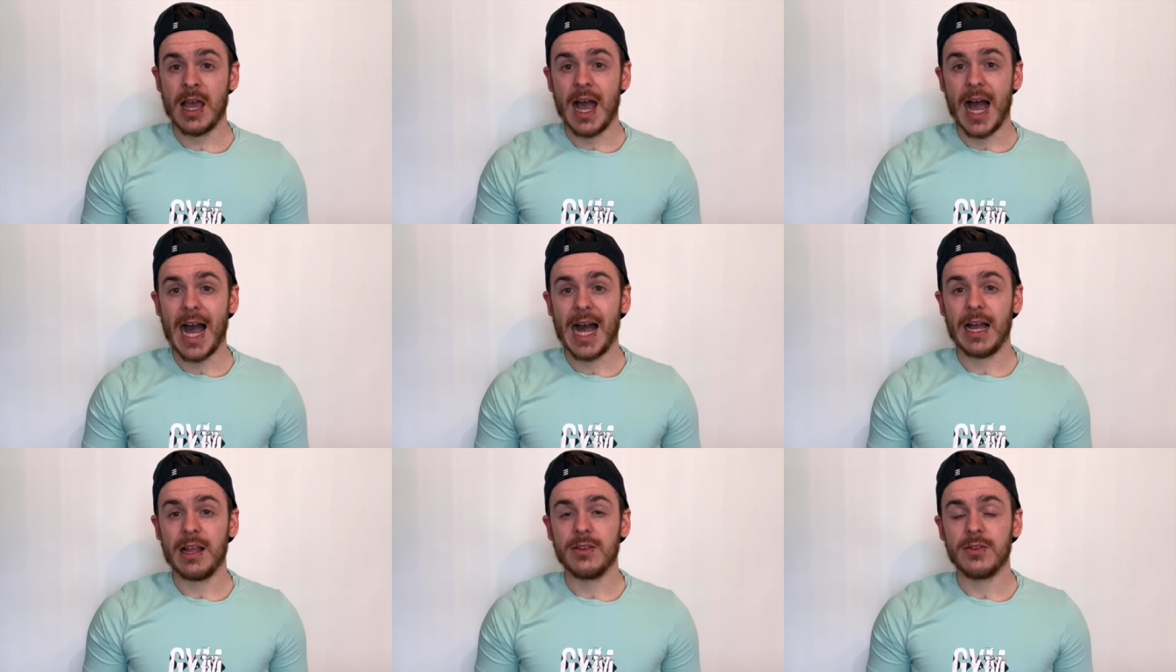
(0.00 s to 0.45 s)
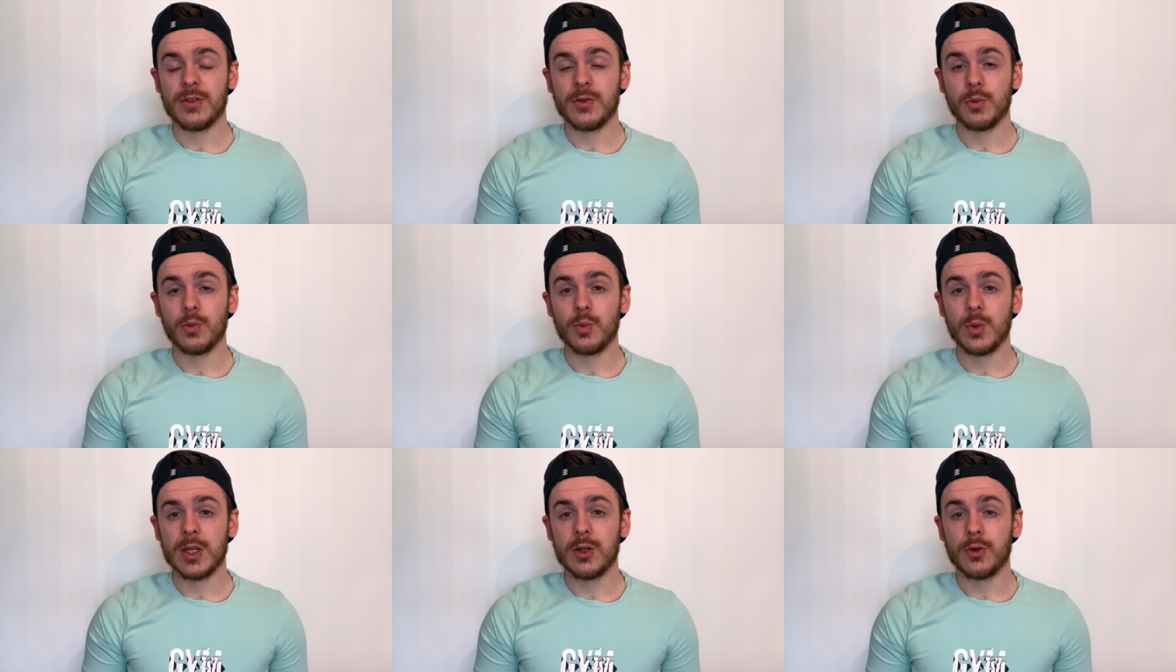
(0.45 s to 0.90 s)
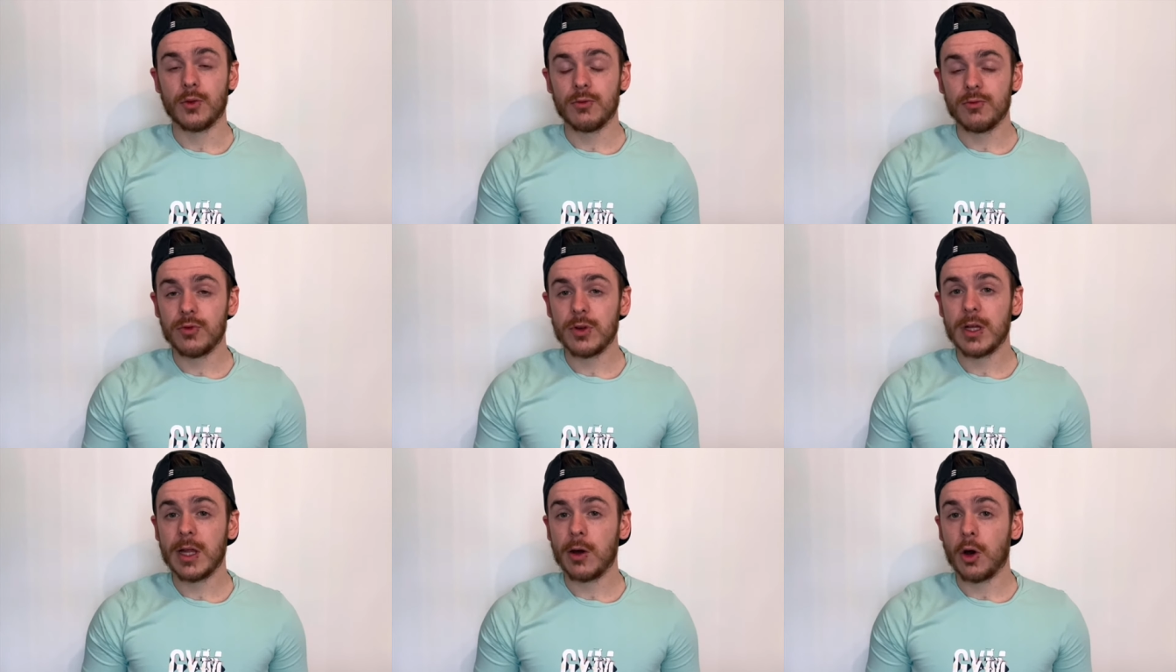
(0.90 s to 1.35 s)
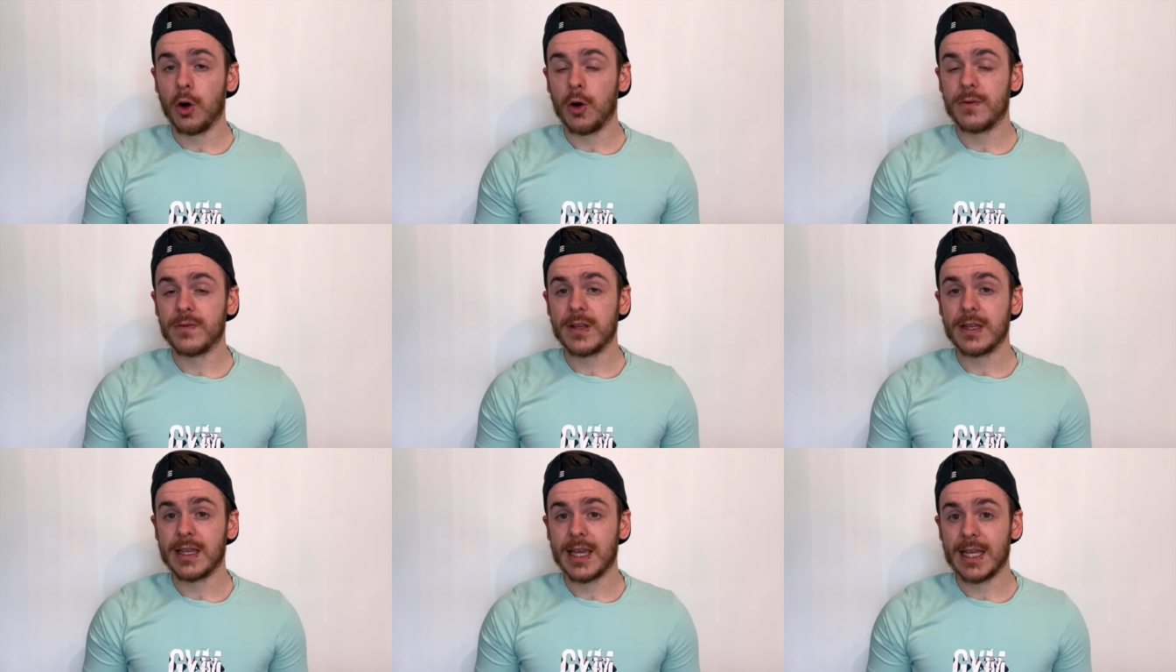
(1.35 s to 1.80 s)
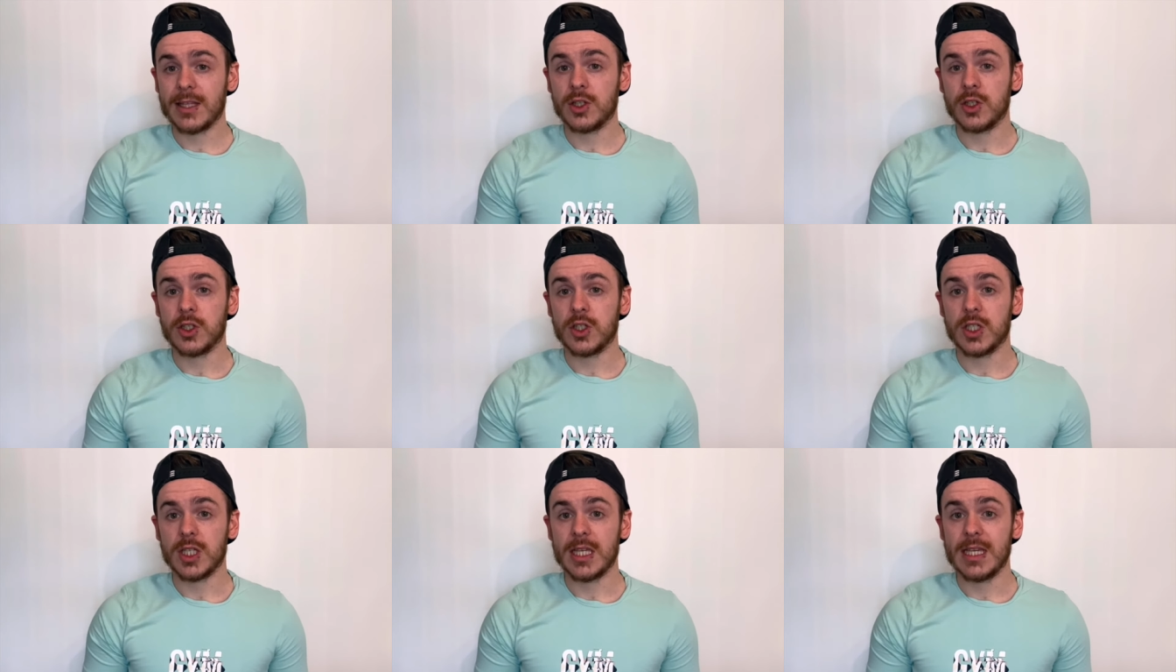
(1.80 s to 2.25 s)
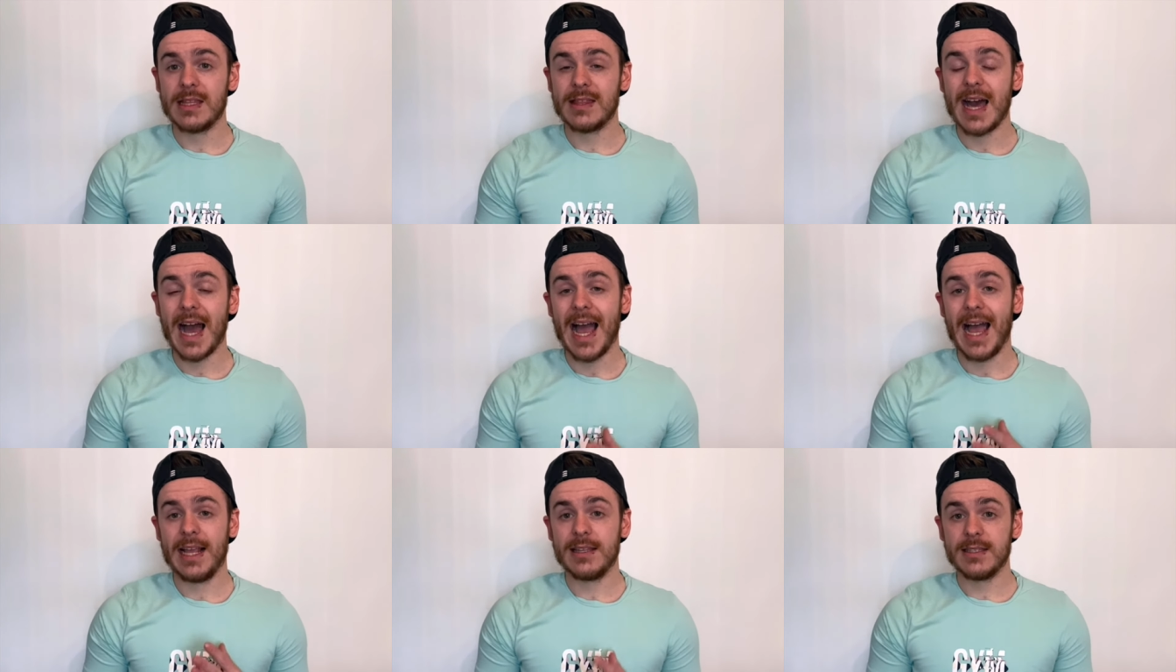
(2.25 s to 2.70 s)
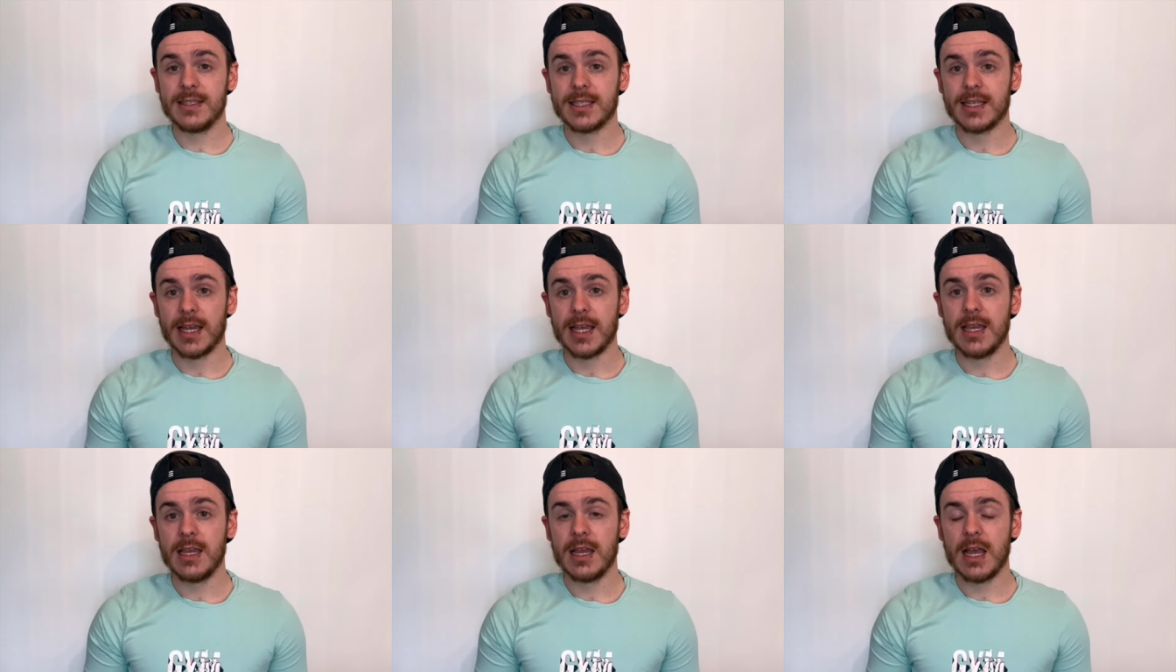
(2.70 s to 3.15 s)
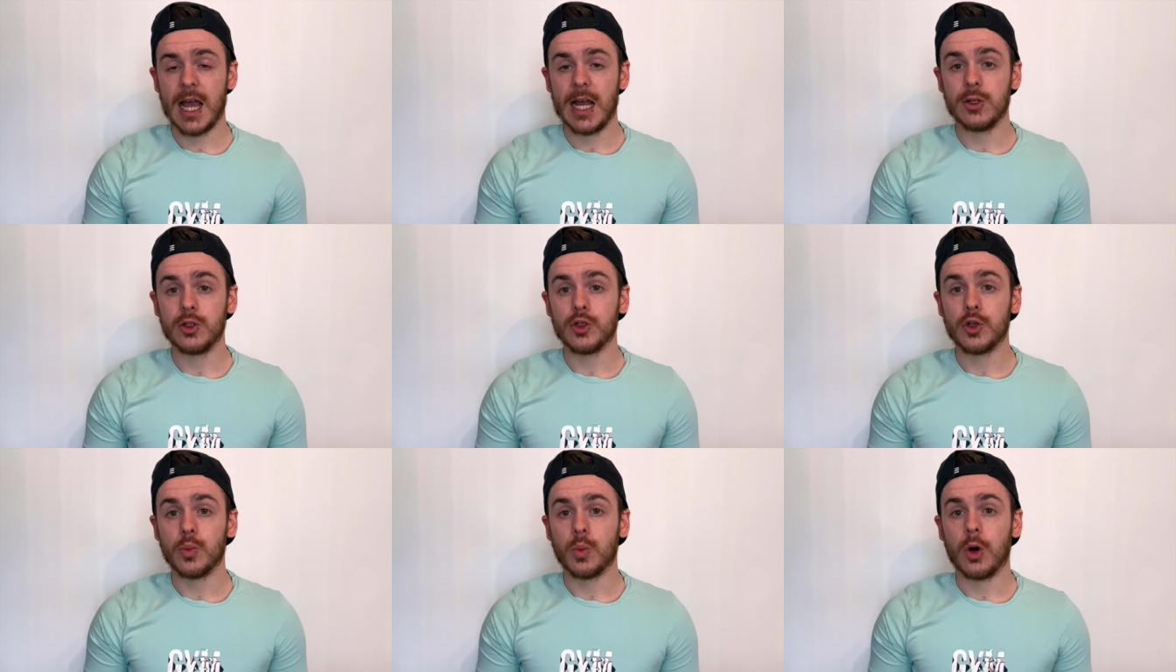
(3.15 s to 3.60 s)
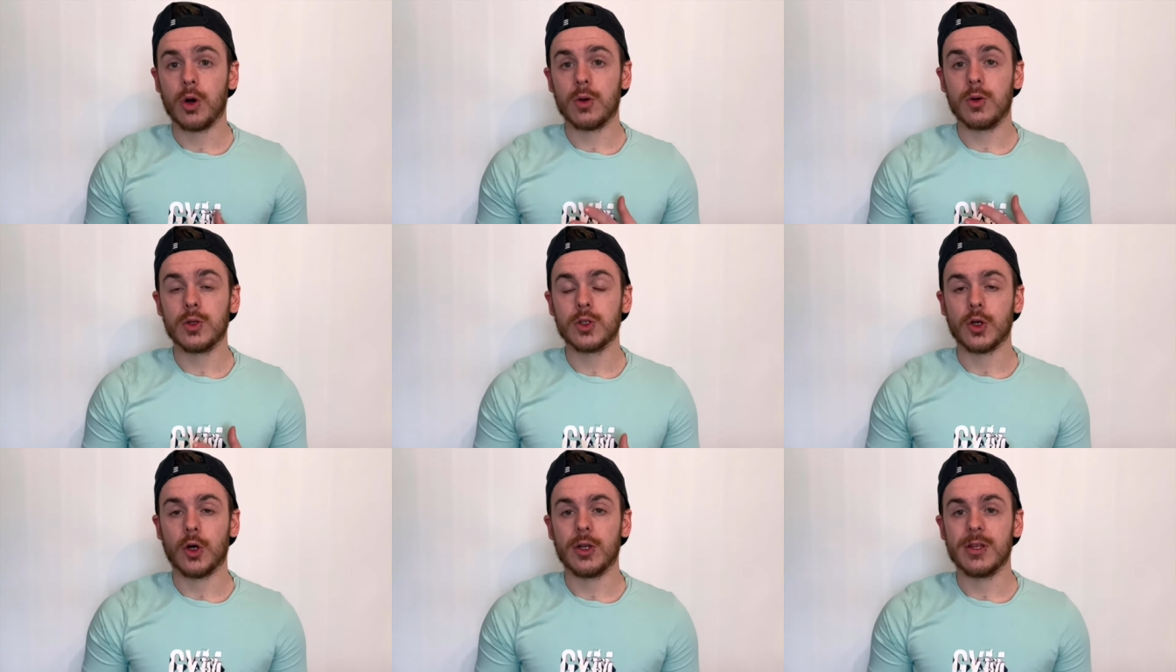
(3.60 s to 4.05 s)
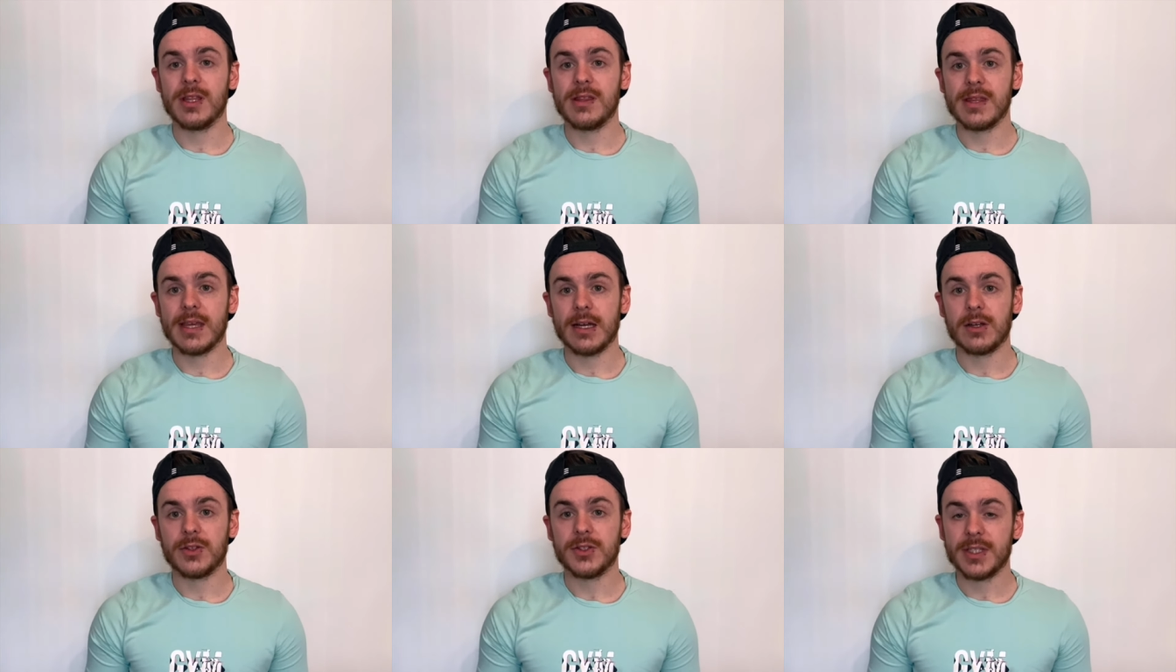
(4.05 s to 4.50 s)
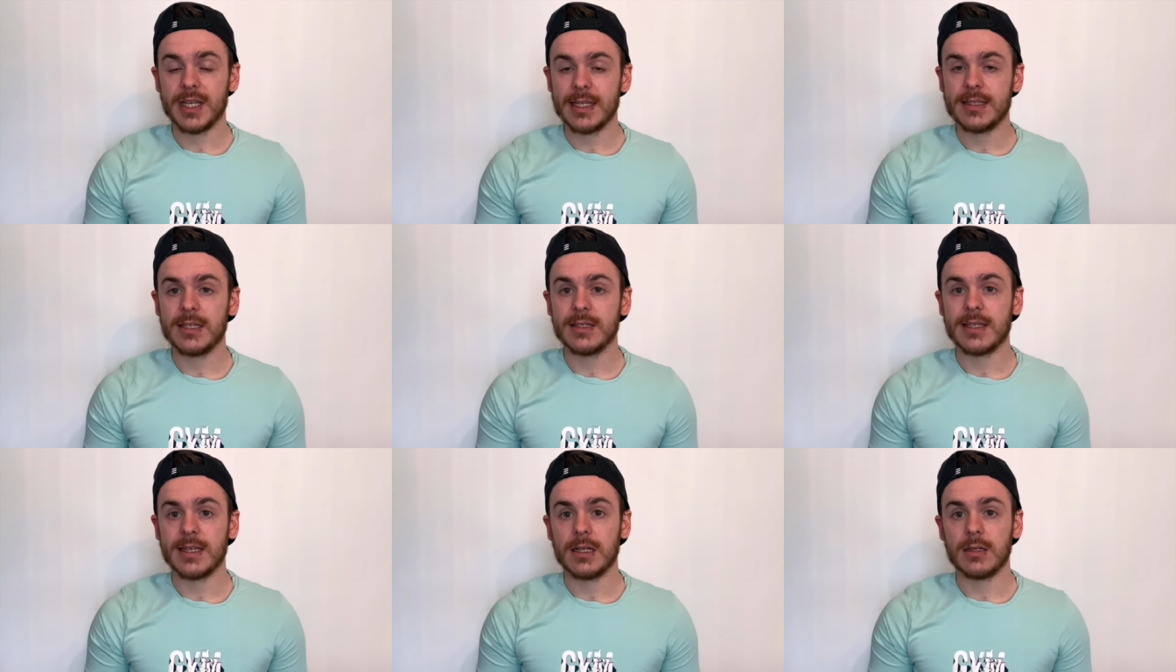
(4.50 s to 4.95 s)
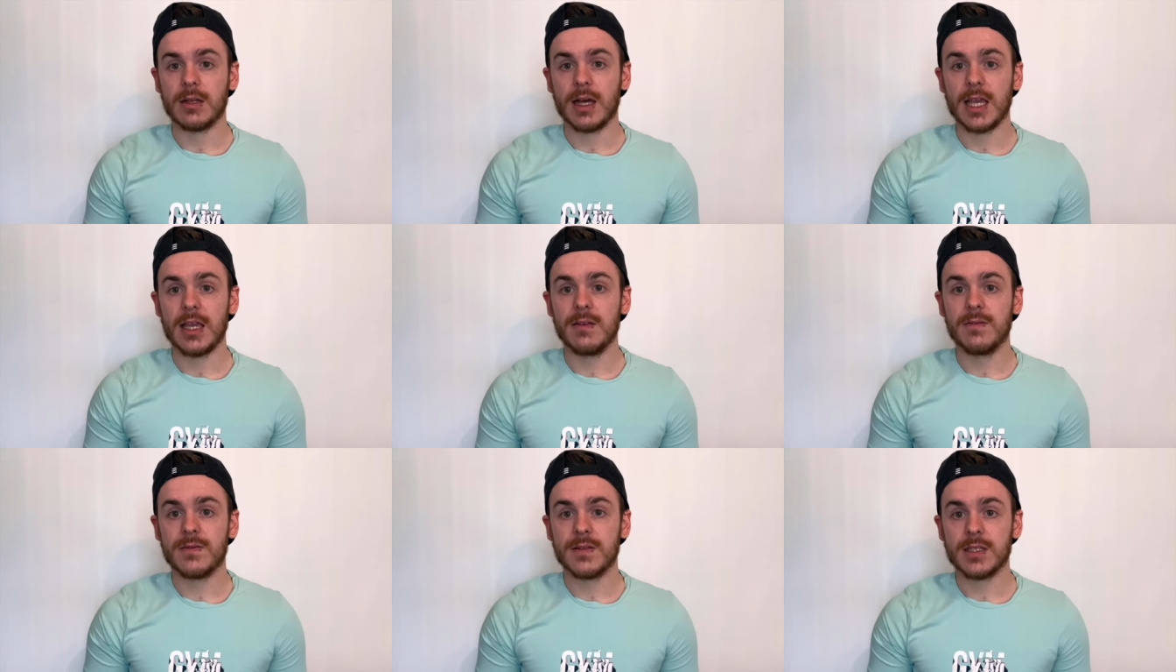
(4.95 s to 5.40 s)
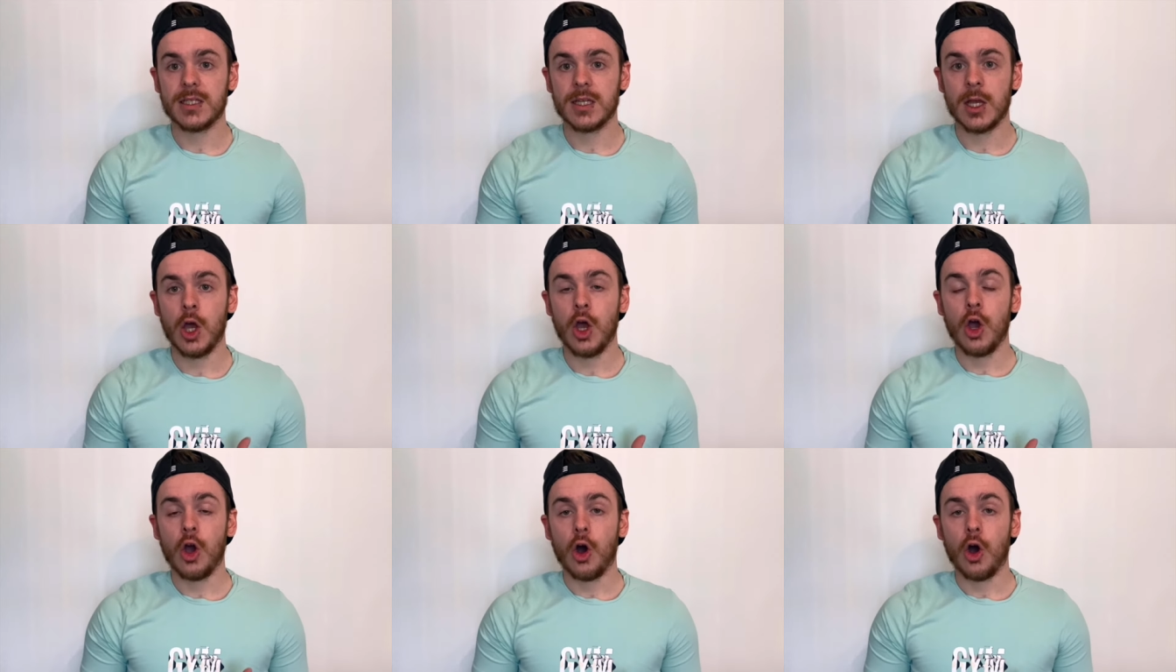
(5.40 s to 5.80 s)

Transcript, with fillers: and we don't really often get to see that insight into what goes on in their day-to-day -day lives